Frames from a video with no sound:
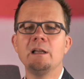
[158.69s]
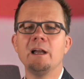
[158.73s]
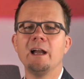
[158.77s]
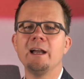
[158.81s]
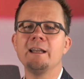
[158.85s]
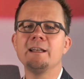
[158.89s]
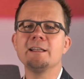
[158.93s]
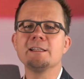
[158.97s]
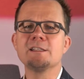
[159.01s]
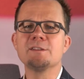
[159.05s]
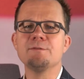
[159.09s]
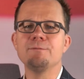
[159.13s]

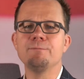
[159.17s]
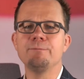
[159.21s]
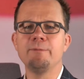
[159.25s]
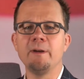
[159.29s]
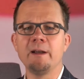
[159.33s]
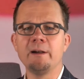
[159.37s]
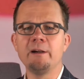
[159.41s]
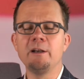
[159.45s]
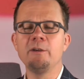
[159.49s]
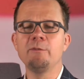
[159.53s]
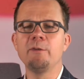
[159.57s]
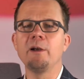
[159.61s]
and it's
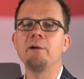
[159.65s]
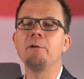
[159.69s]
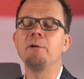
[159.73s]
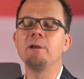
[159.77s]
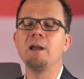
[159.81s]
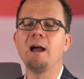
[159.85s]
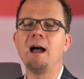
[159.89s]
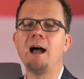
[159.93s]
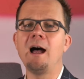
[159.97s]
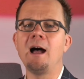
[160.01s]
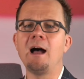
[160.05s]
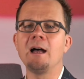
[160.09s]
very, very
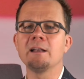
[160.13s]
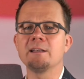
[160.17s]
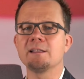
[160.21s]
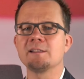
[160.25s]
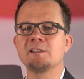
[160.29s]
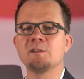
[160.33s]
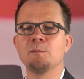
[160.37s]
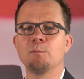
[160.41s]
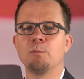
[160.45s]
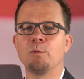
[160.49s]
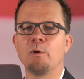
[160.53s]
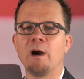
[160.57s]
hard
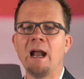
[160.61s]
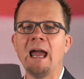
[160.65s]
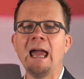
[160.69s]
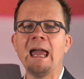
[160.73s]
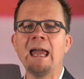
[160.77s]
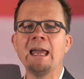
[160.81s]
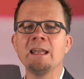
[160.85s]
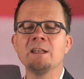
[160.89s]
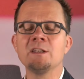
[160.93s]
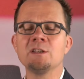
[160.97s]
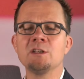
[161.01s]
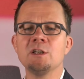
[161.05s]
as a
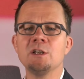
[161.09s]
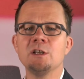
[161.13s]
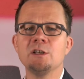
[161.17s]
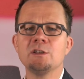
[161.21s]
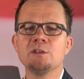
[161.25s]
brand